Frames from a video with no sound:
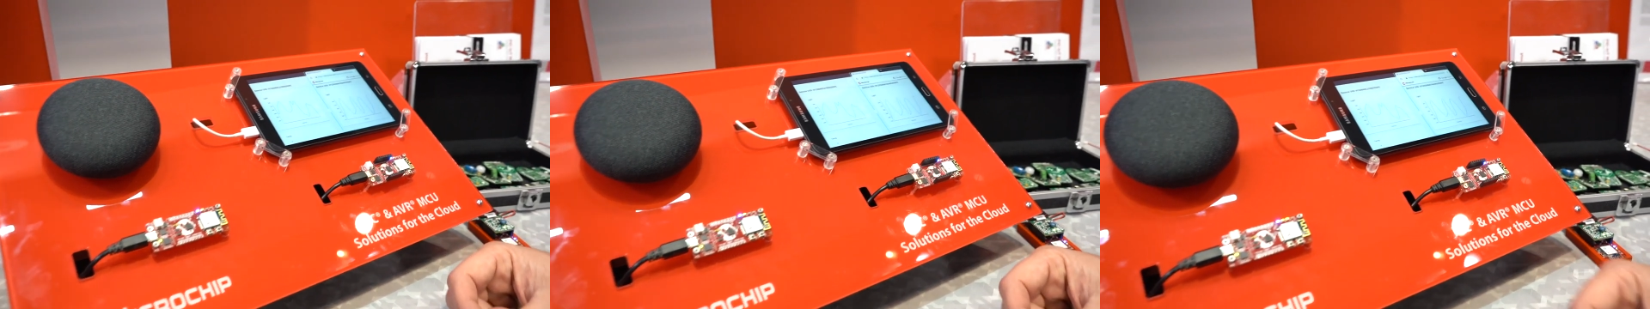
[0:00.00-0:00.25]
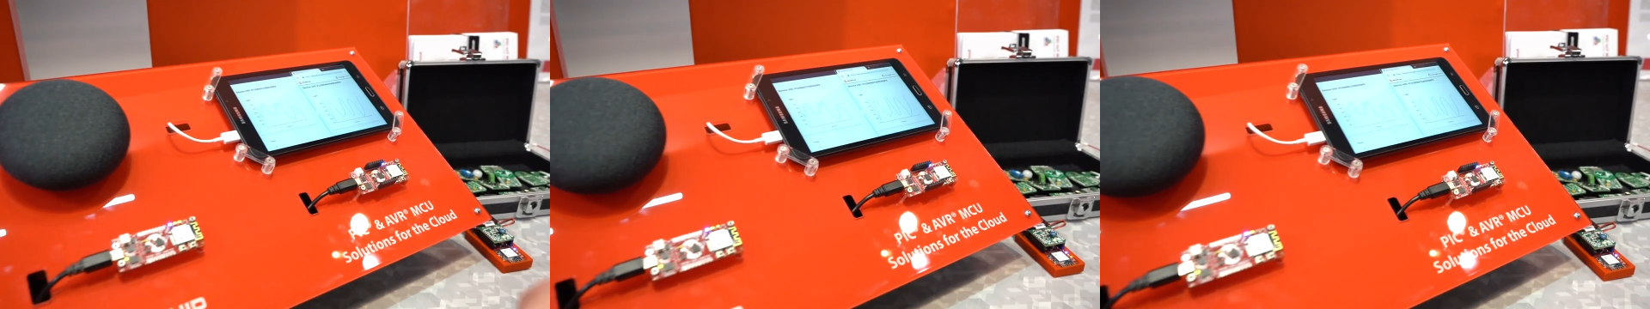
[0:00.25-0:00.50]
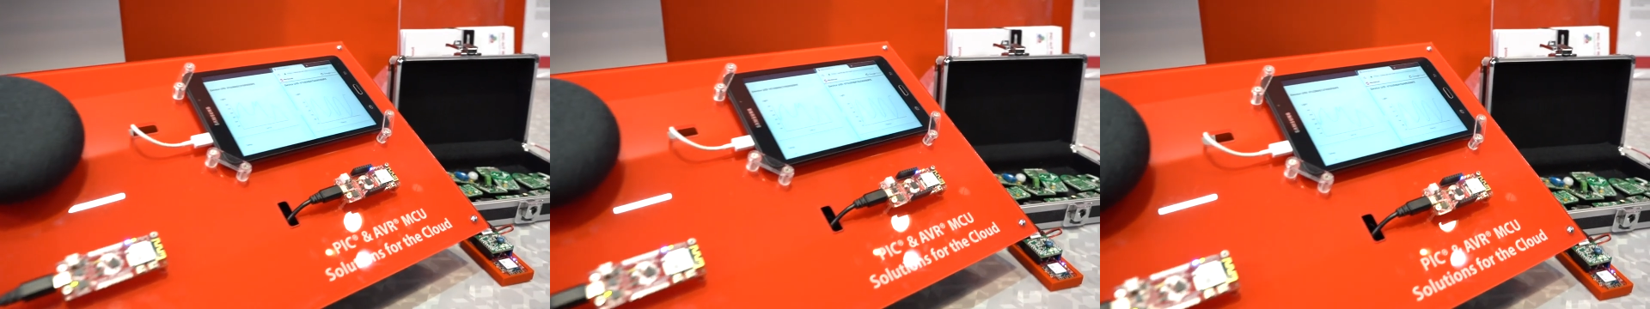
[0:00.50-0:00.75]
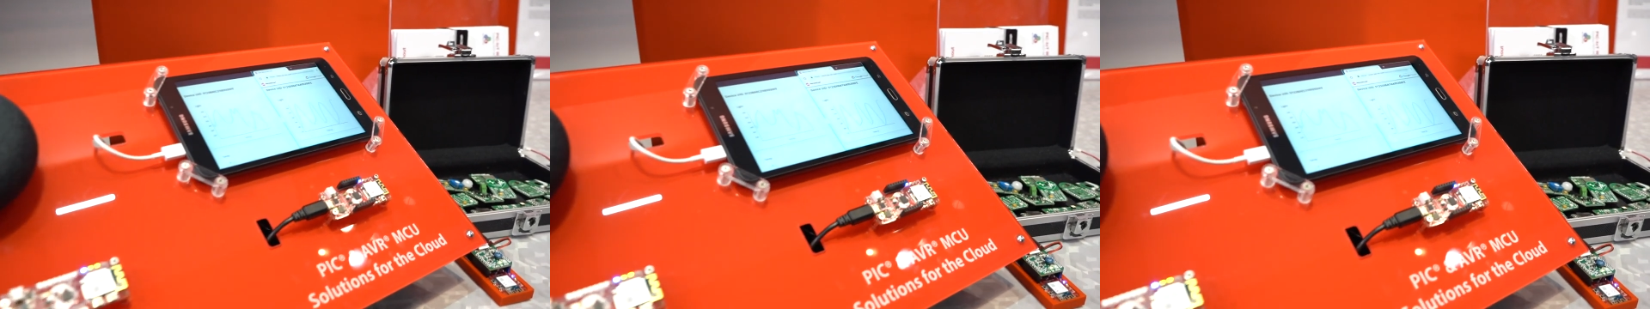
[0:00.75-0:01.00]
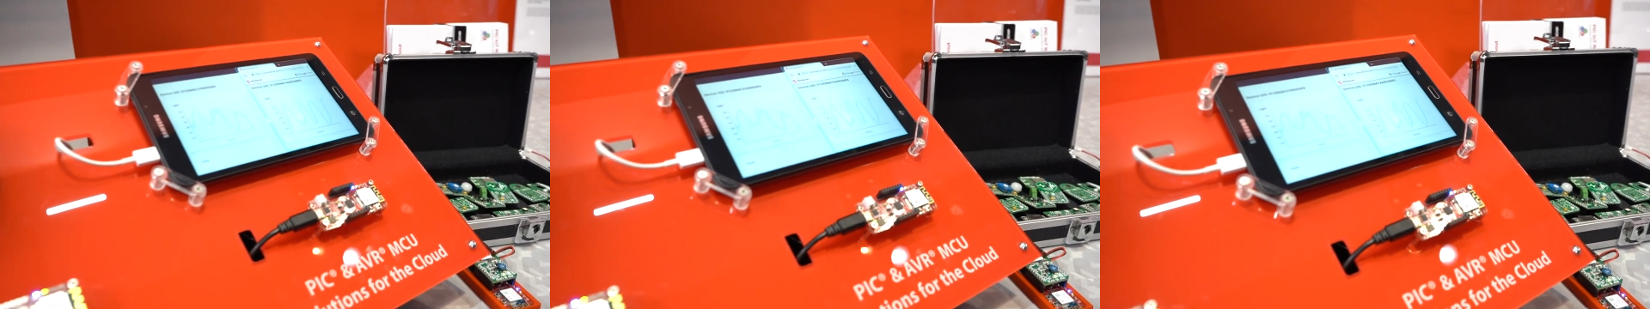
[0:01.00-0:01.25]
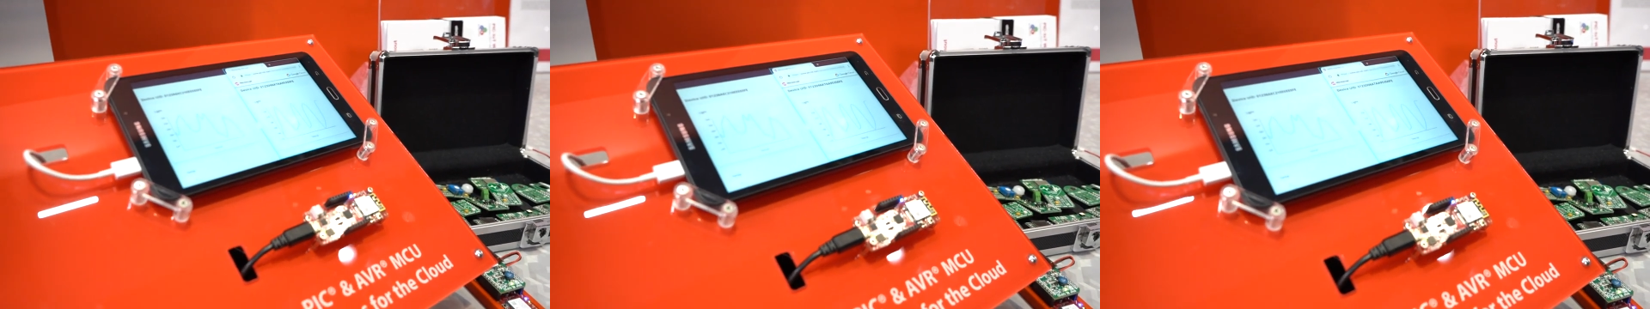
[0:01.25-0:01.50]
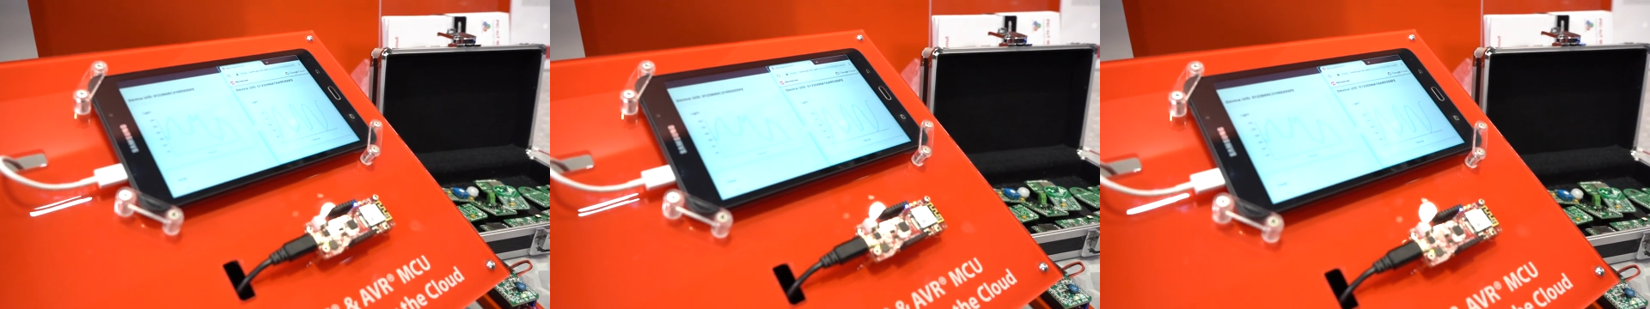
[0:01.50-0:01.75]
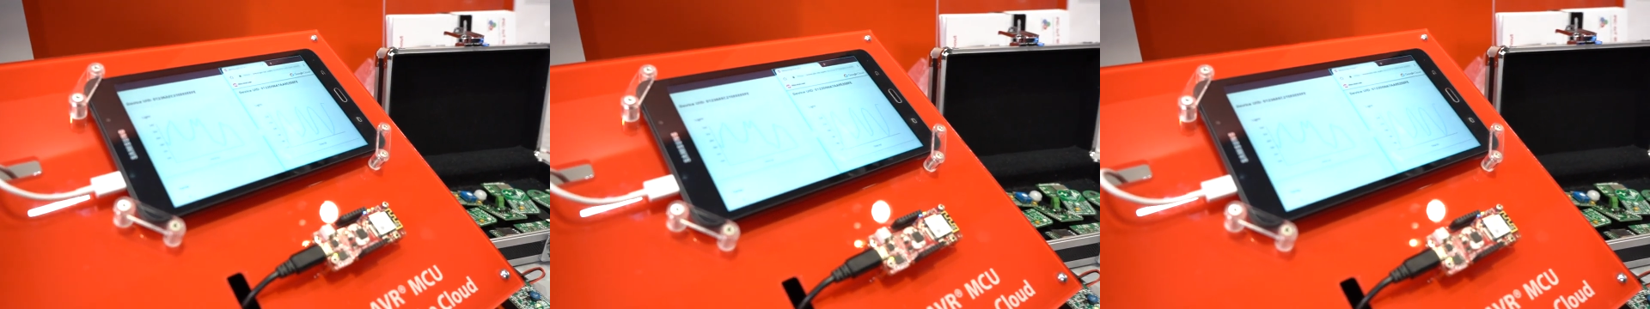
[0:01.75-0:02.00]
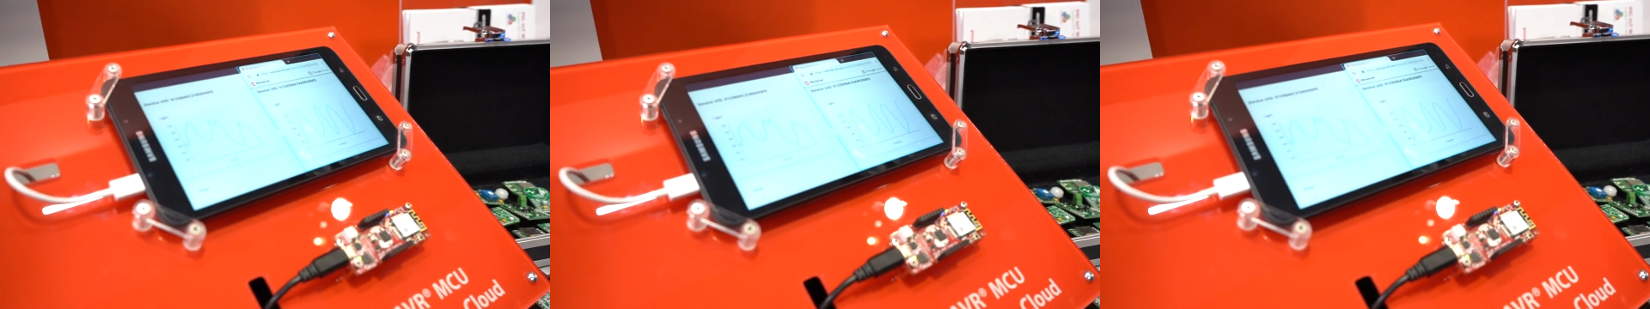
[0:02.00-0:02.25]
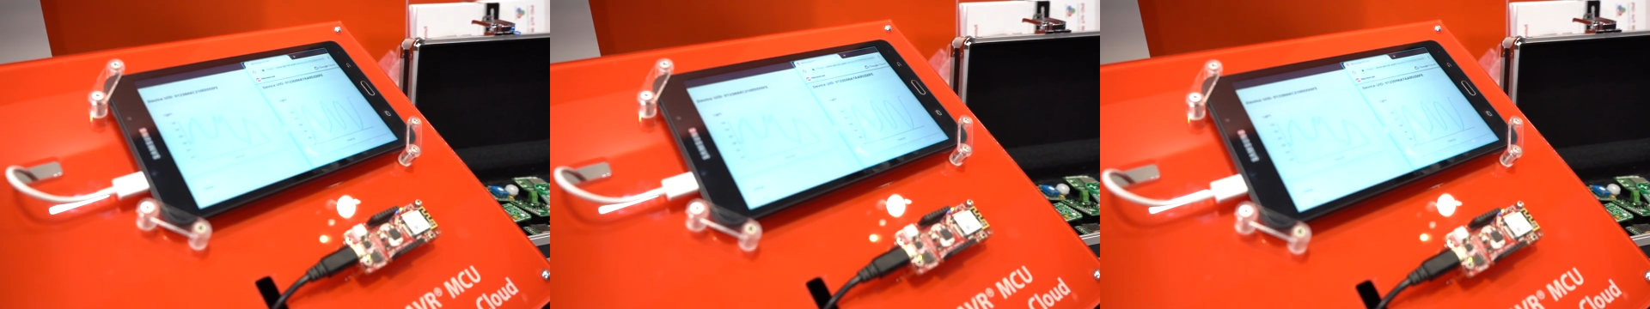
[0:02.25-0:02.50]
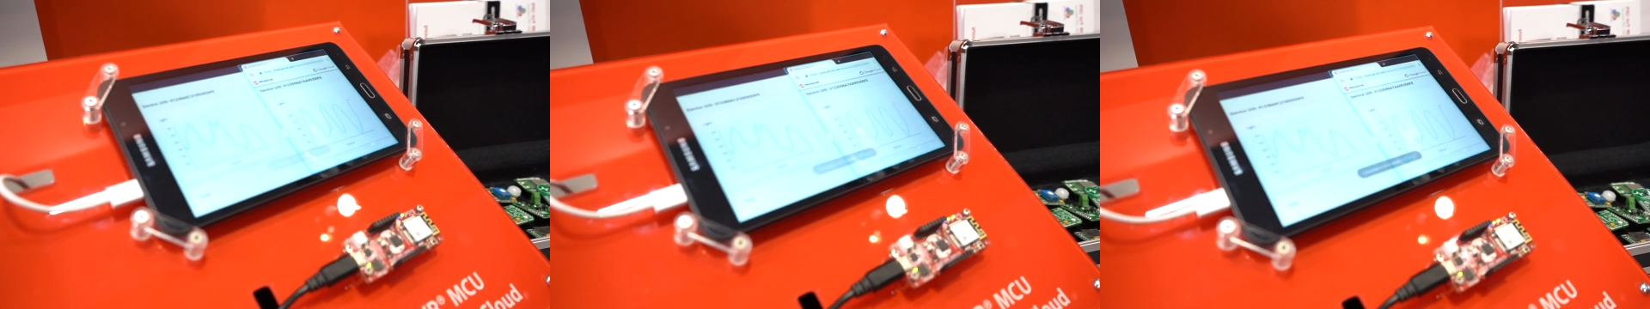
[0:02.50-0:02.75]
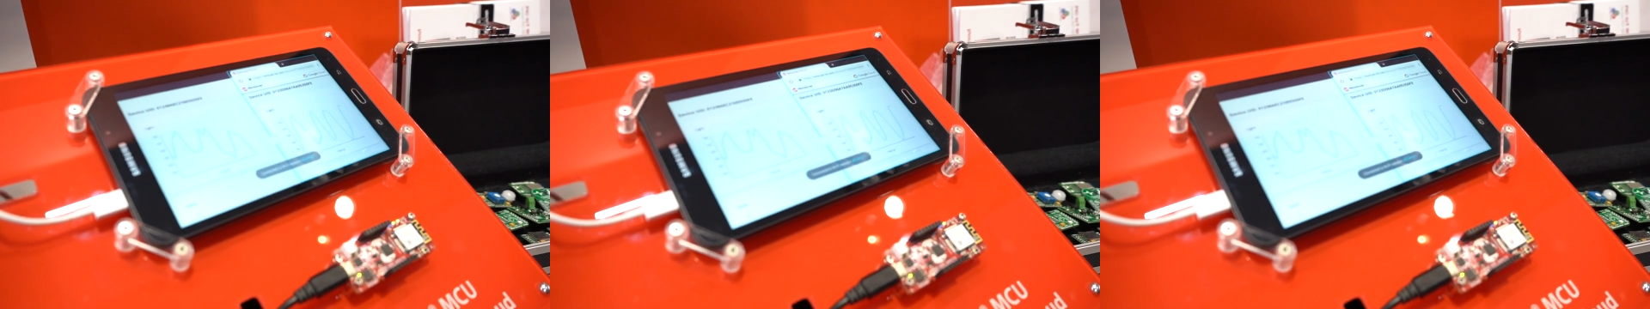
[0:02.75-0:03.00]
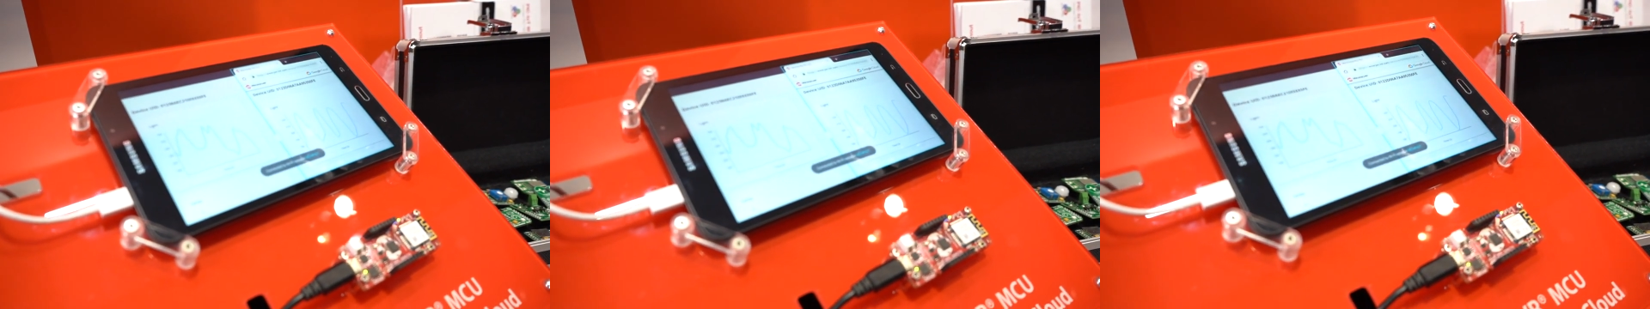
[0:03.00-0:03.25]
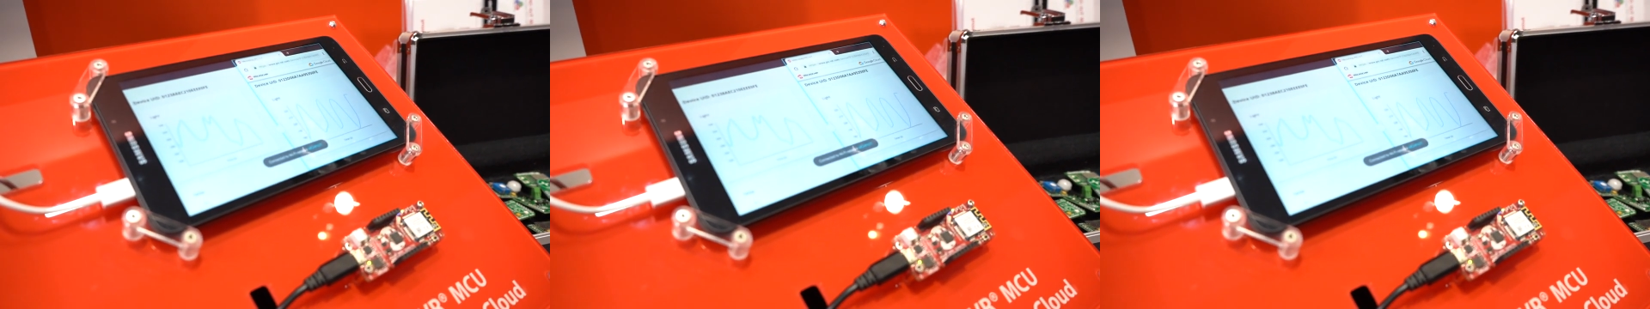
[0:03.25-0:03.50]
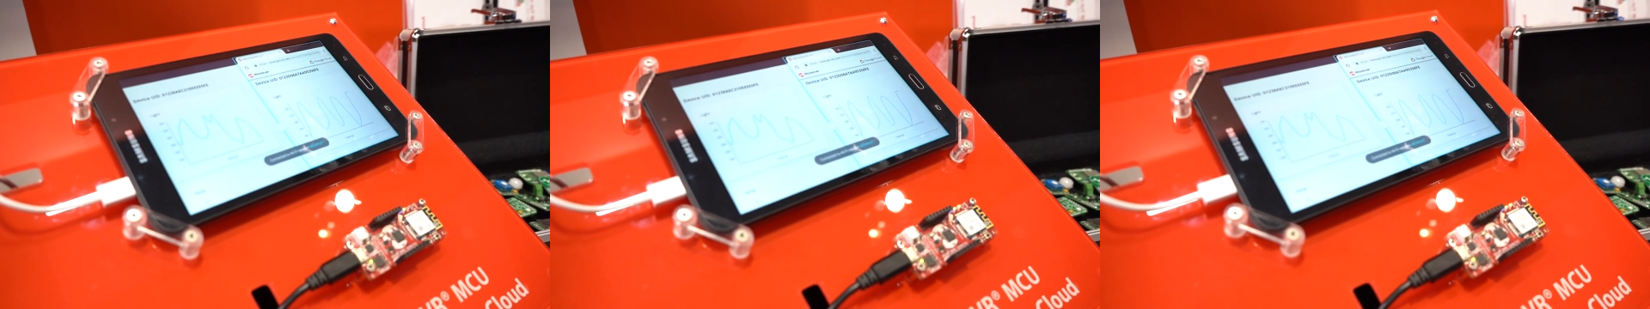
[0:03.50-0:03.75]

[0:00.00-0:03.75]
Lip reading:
No face is visible, so there are no lips to read.